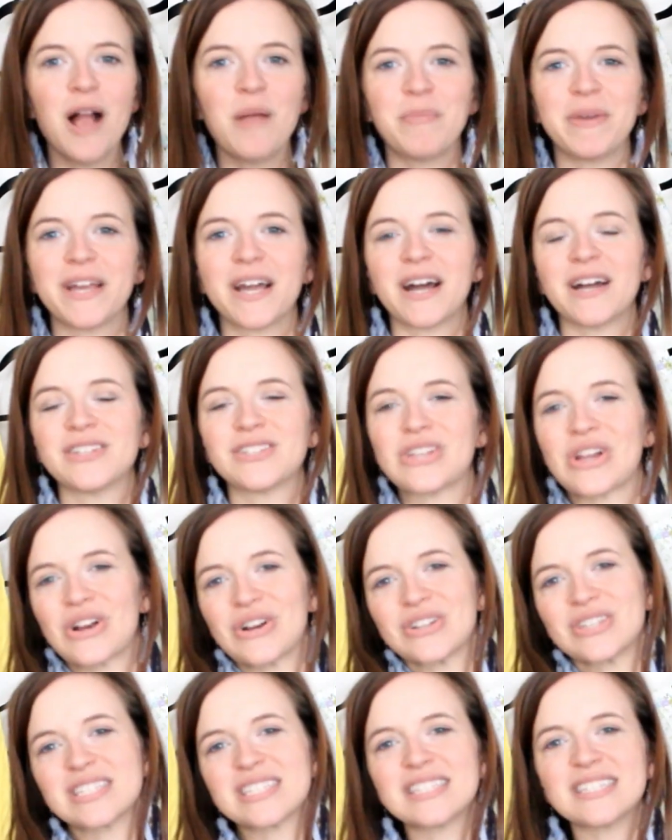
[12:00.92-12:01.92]
because
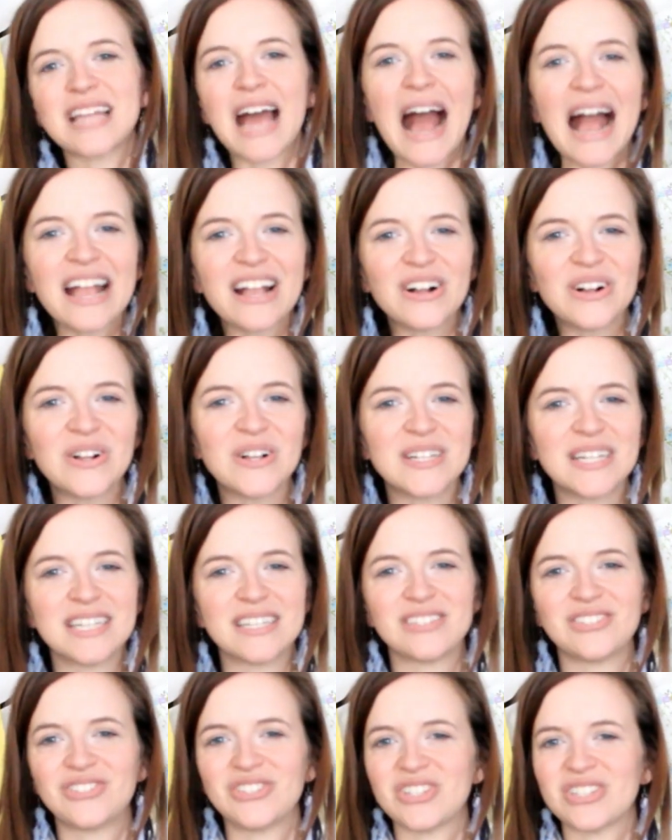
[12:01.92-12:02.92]
her style
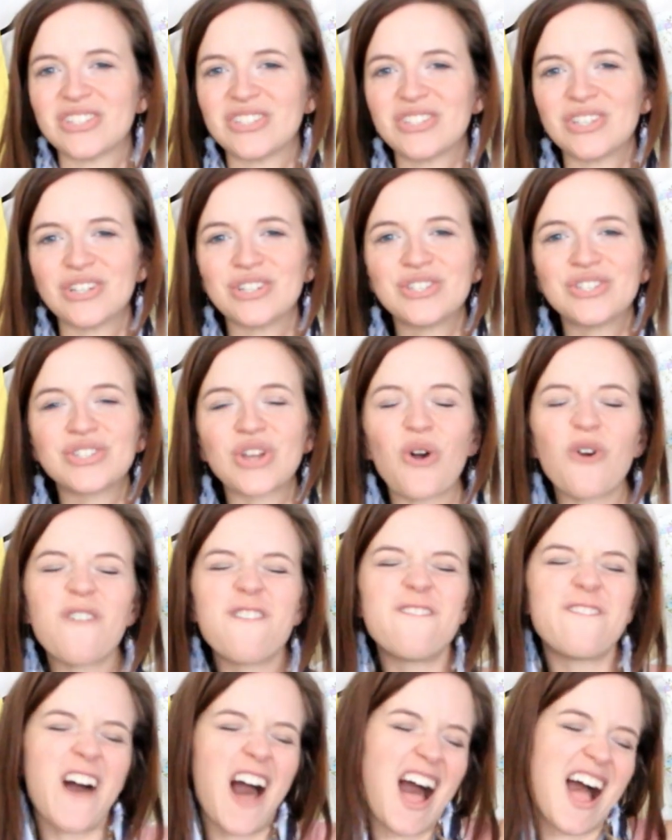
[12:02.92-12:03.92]
is just so
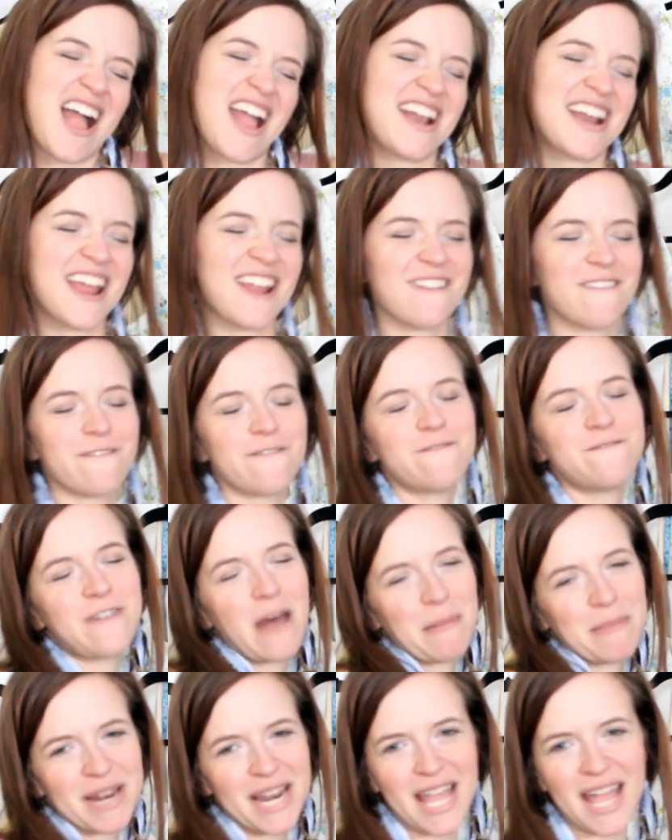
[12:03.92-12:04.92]
fun and
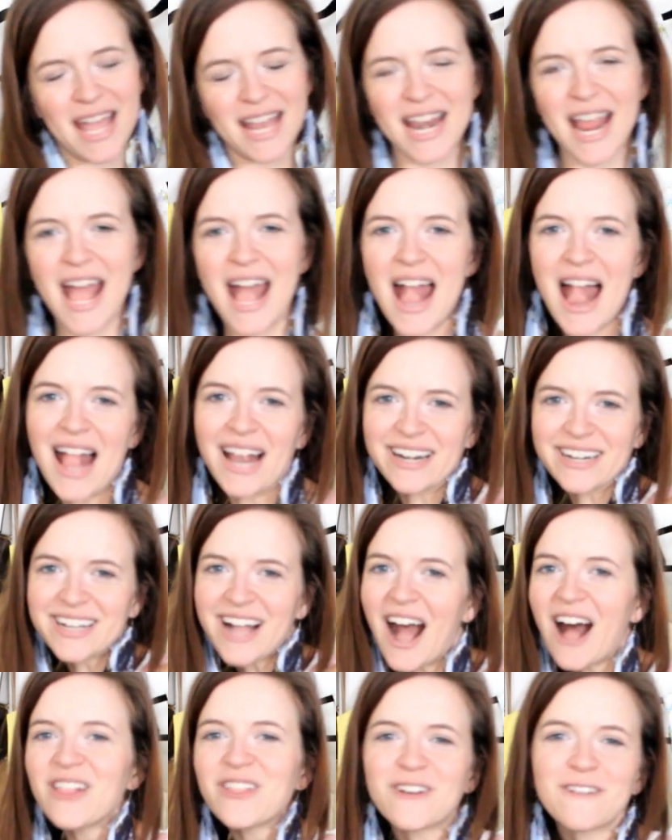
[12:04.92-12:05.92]
feminine and
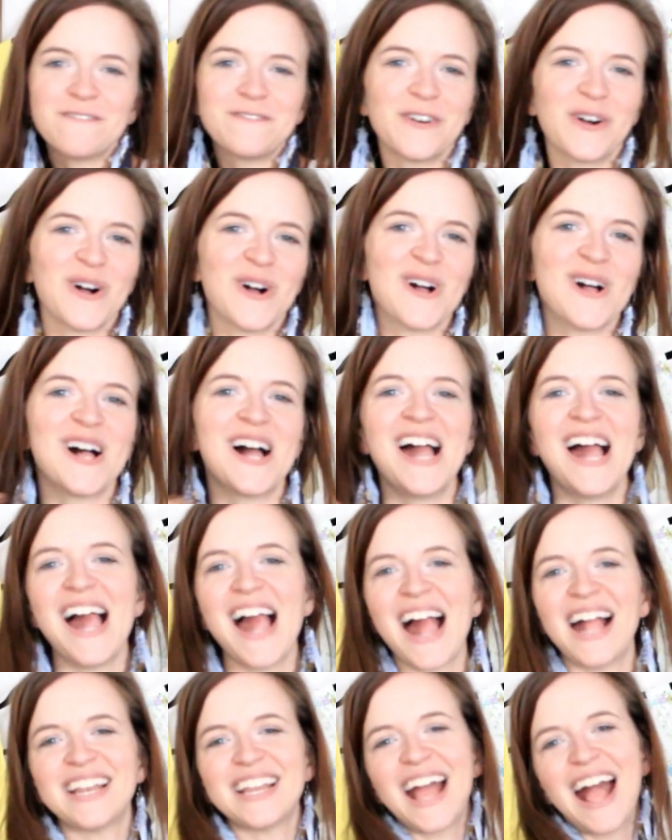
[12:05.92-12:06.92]
colorful,
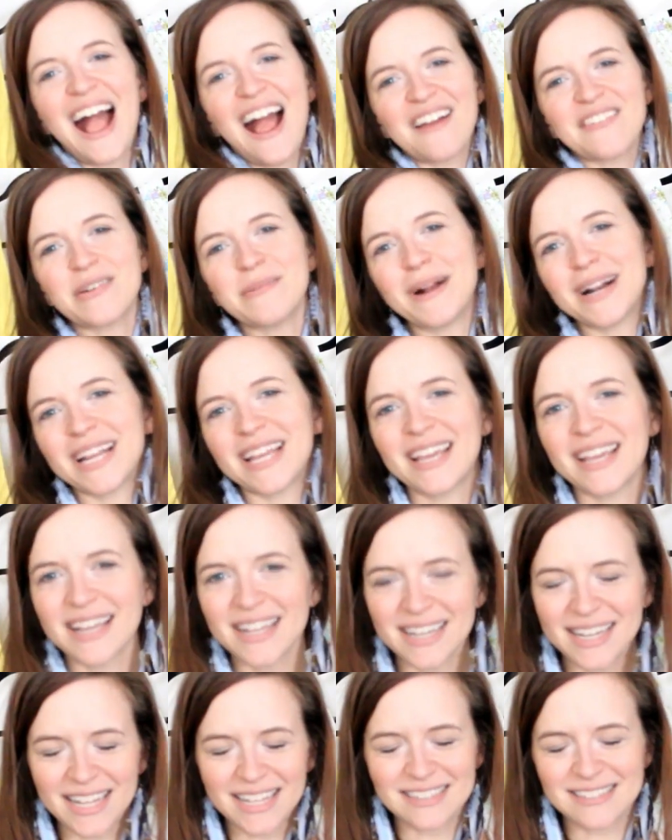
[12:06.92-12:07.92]
and
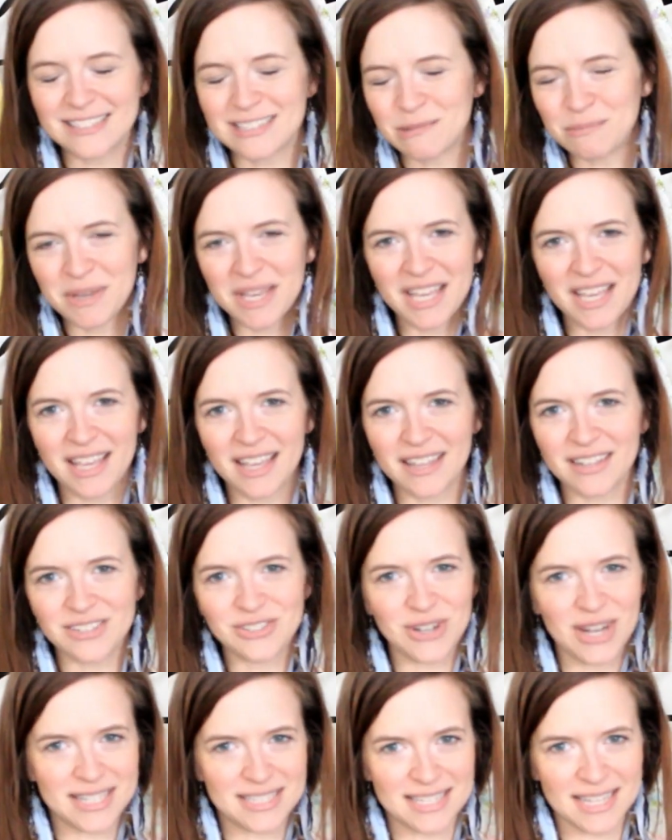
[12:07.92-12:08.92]
everybody needs to be
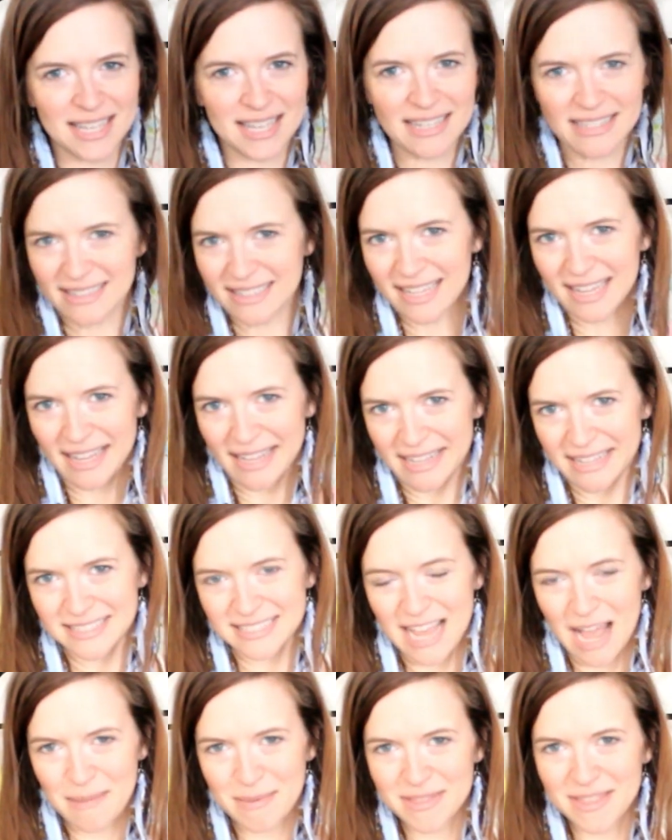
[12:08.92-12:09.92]
dressing like
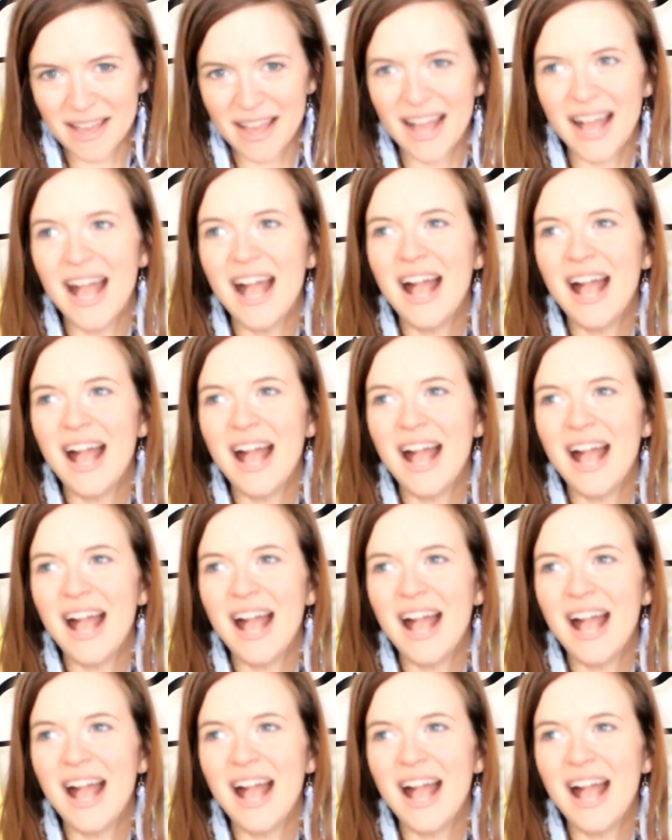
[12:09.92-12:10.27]
Tabitha.